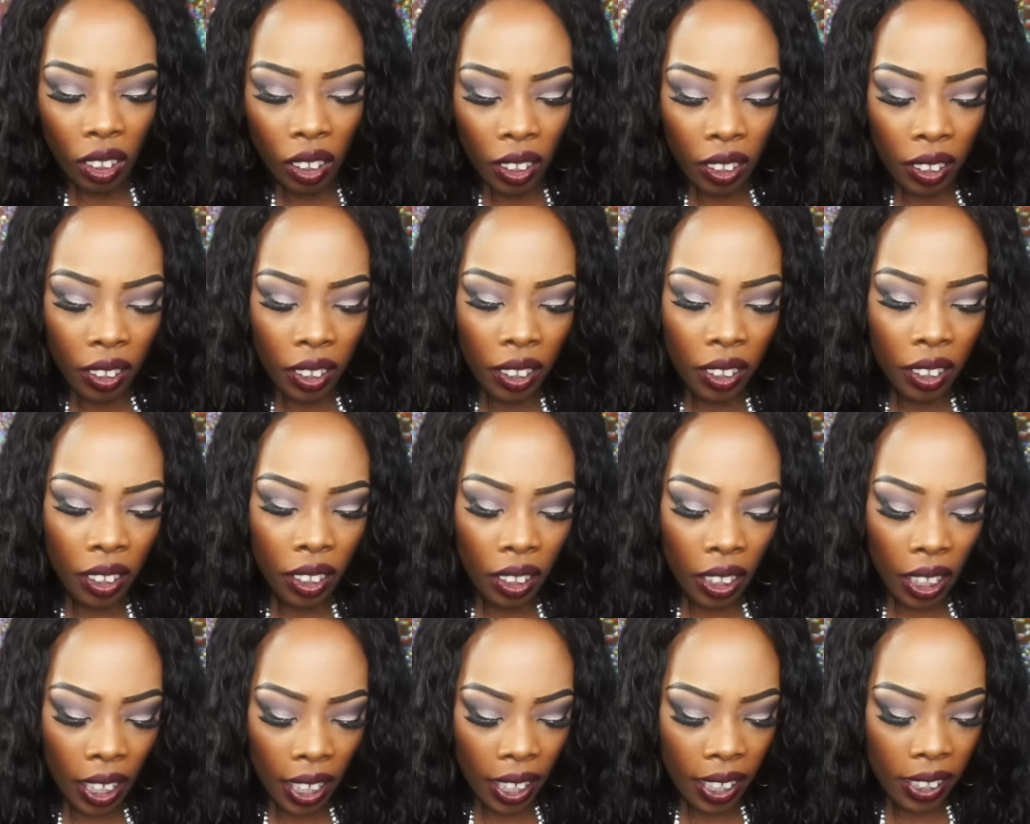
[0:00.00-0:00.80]
And then the
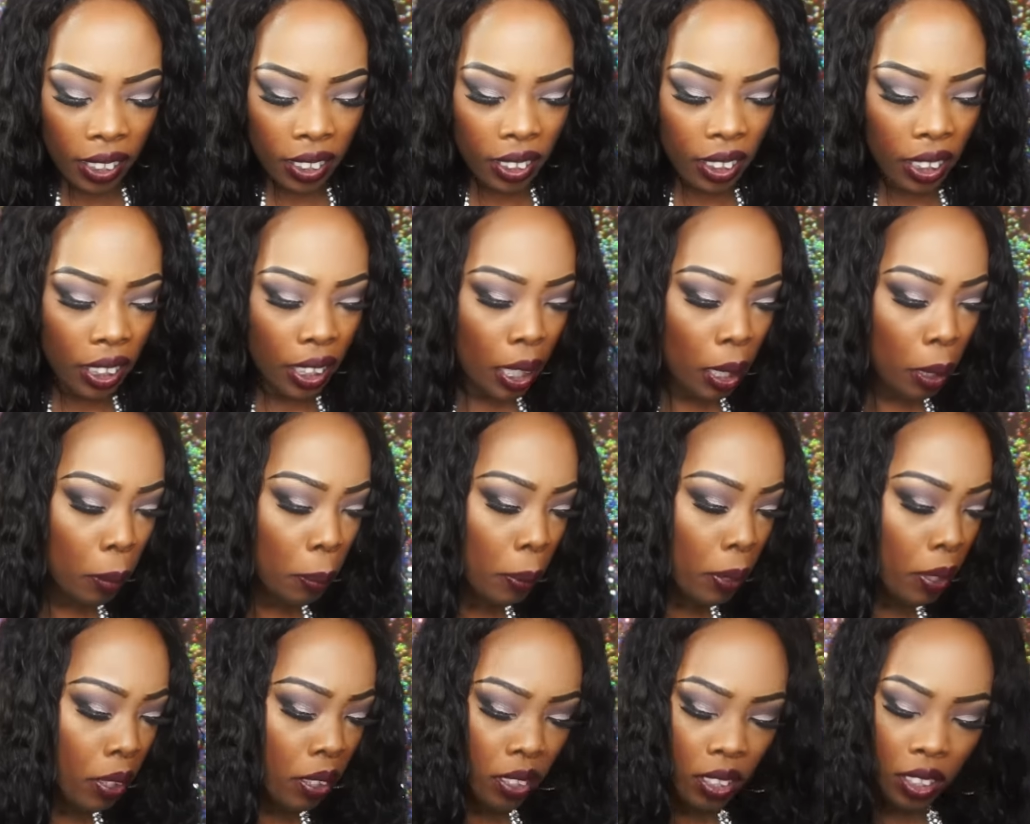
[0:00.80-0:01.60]
last thing I
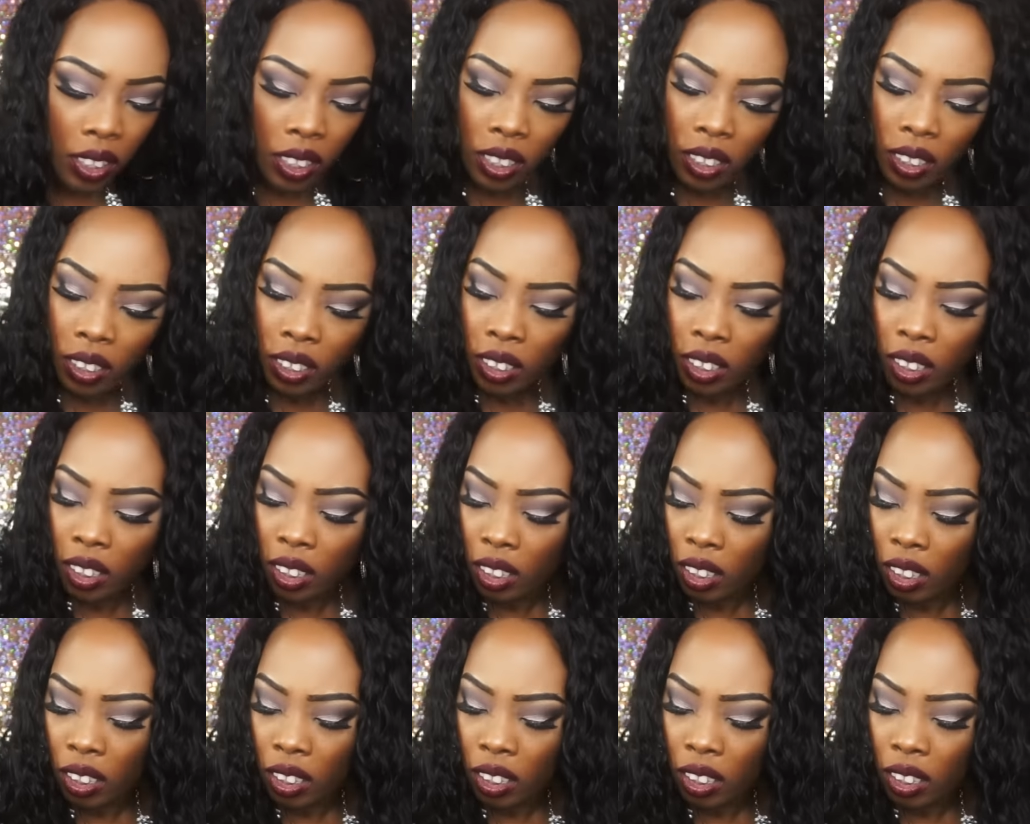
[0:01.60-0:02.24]
purchased